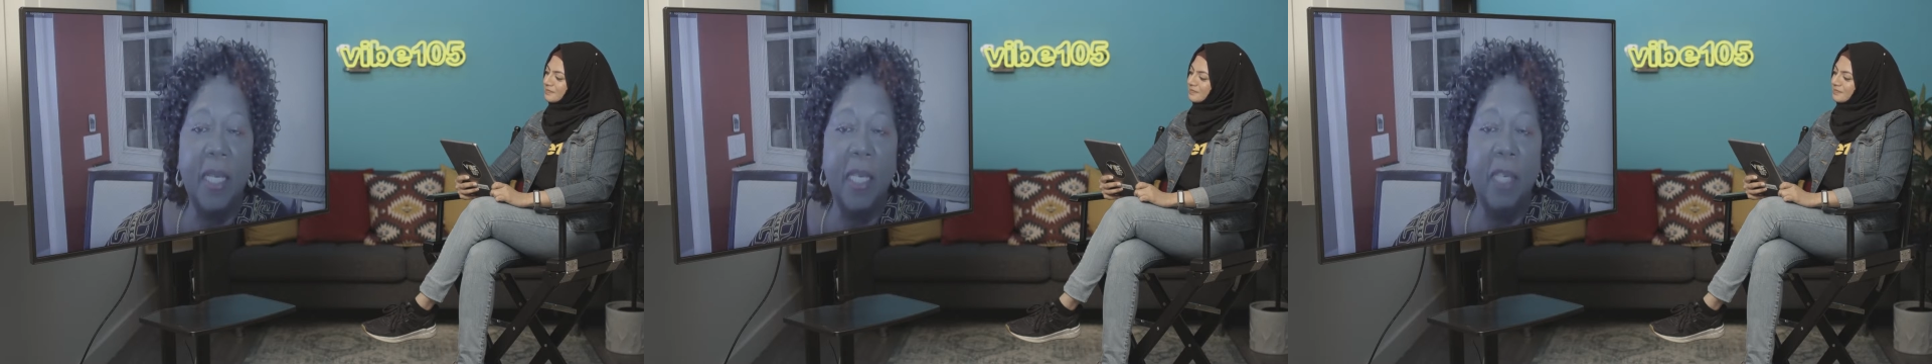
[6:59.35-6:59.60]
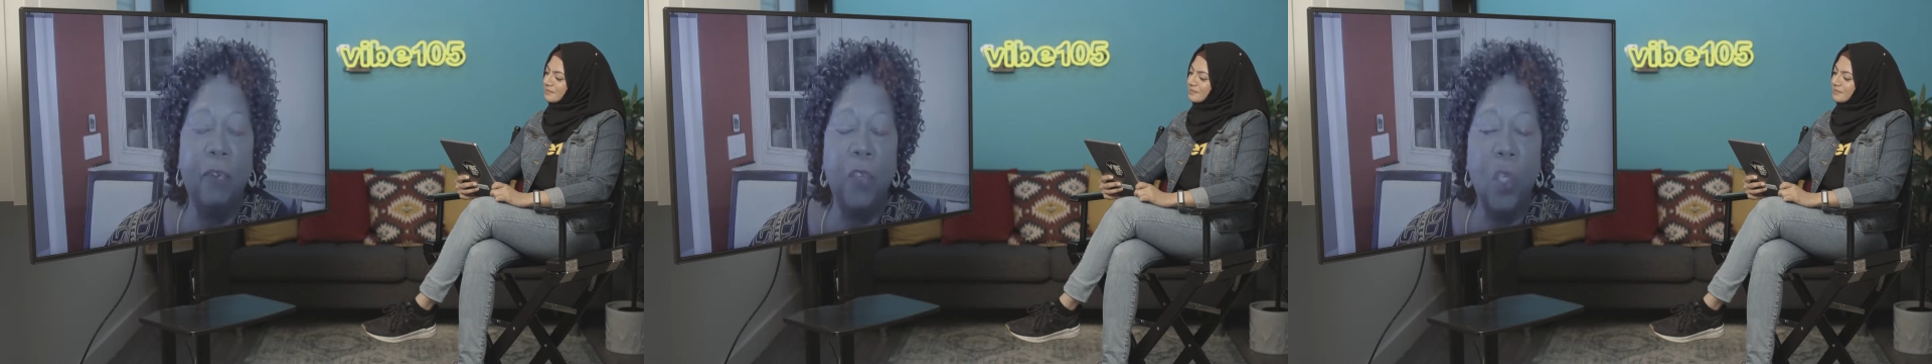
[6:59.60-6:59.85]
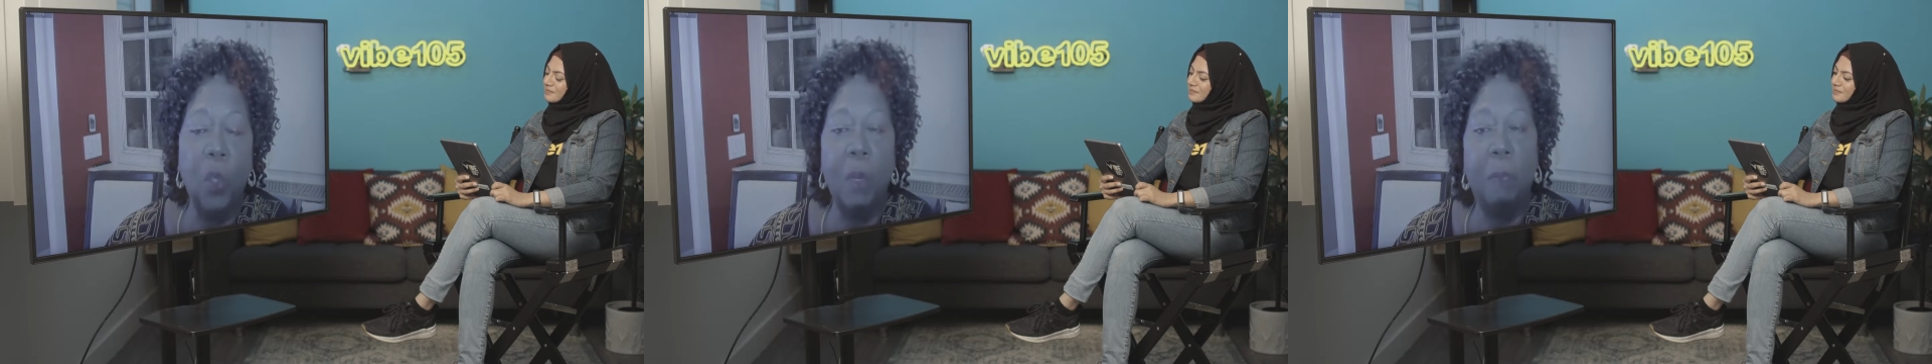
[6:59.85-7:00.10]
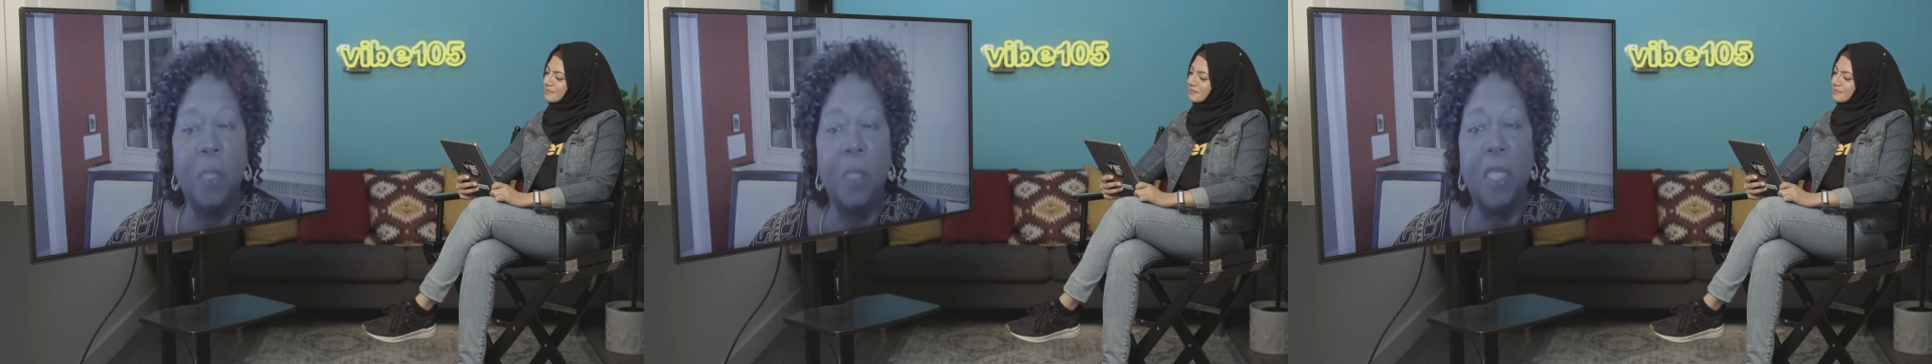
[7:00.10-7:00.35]
if you
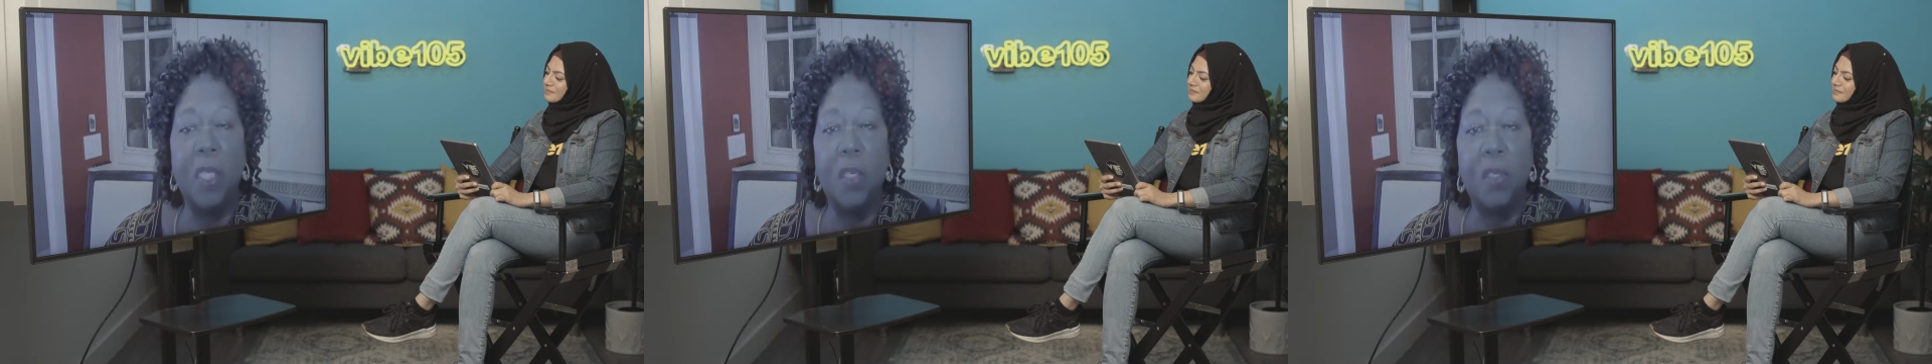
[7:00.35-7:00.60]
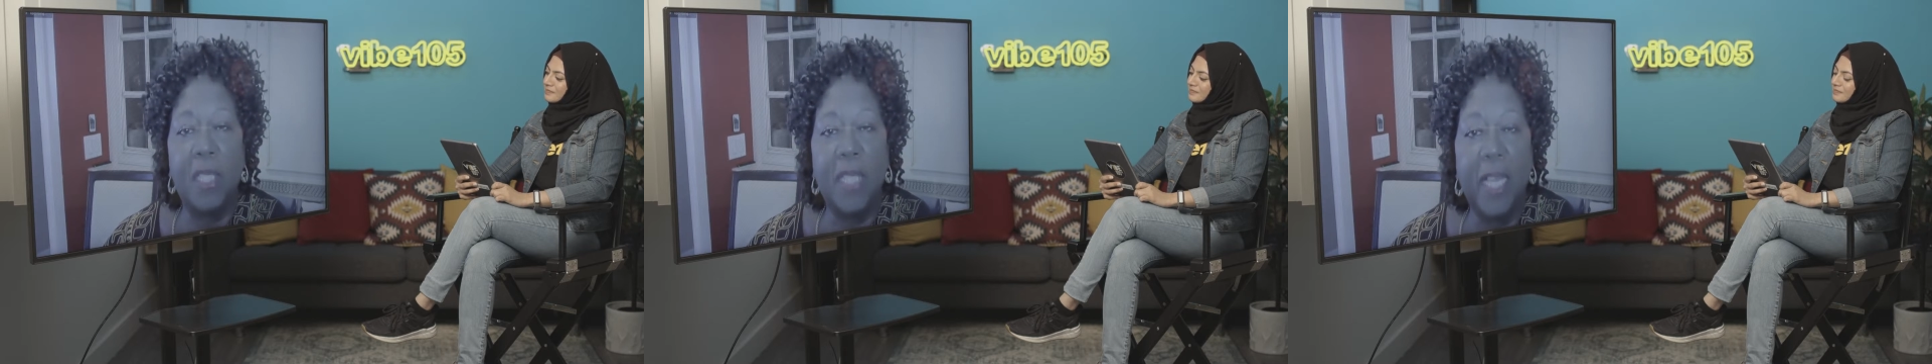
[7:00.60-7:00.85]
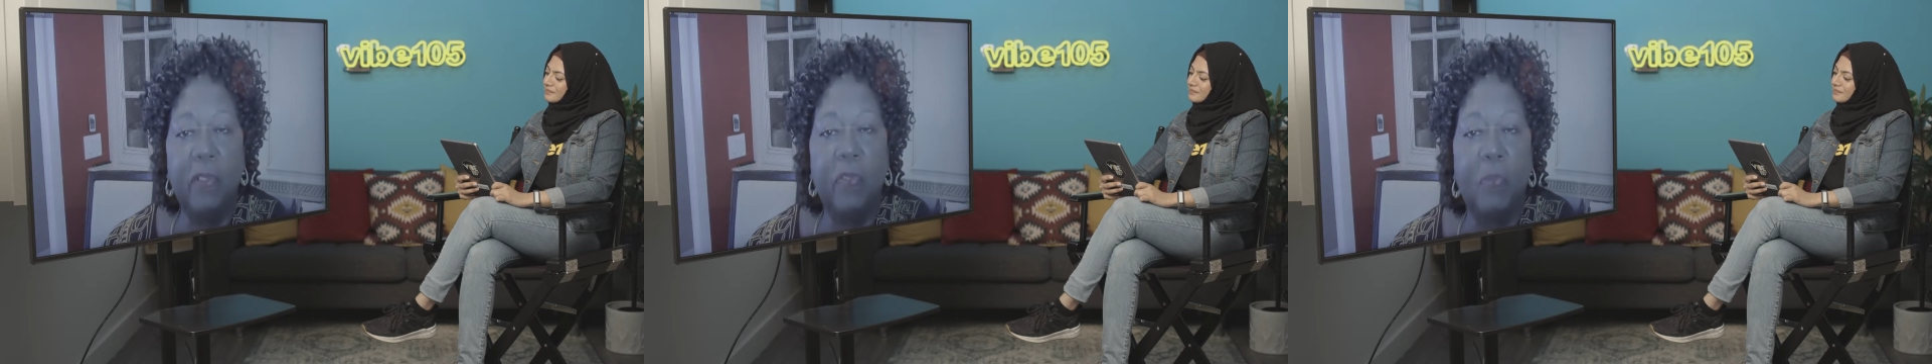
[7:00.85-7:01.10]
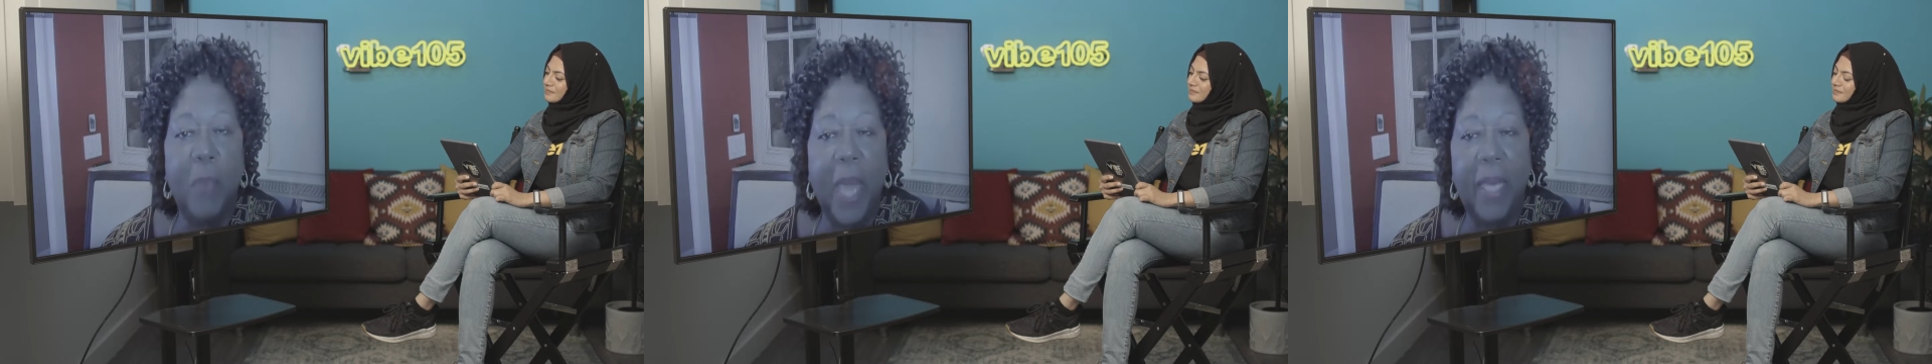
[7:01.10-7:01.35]
are putting yourself
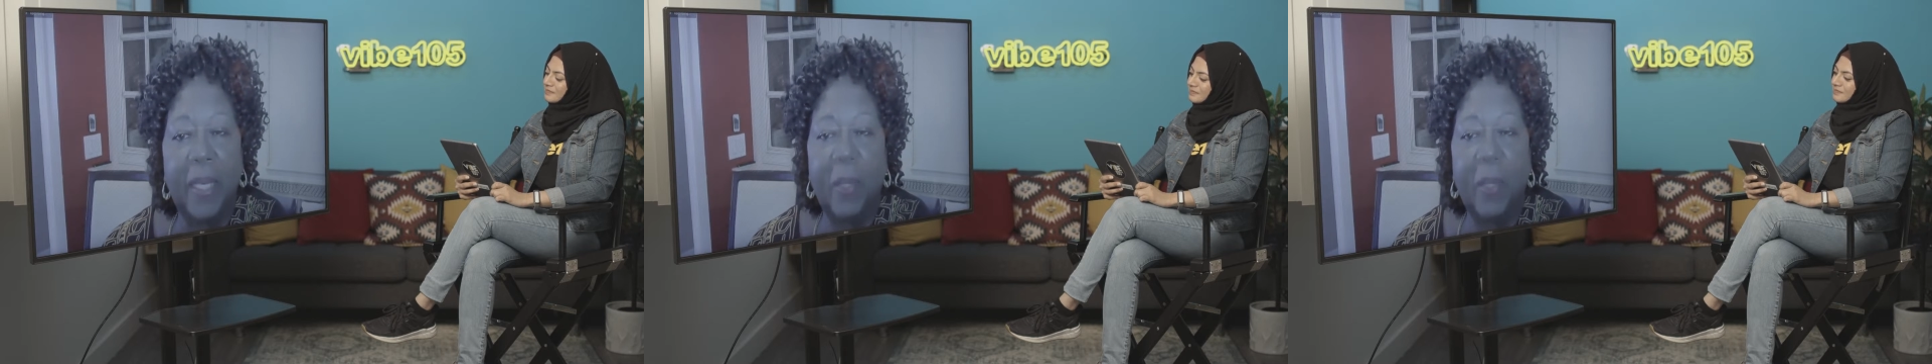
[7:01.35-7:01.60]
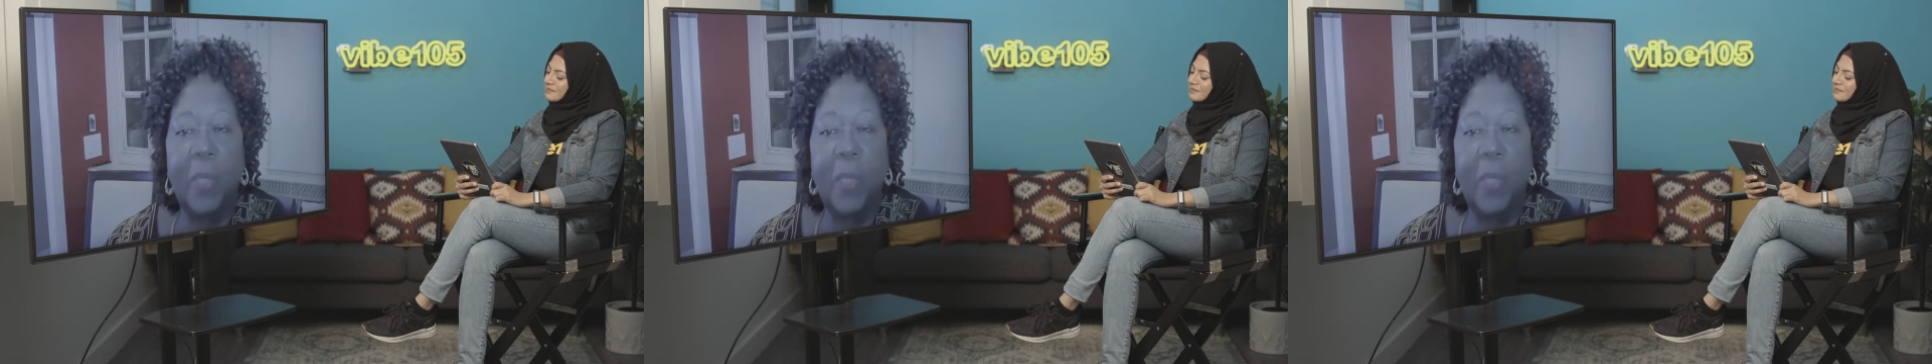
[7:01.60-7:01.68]
back, how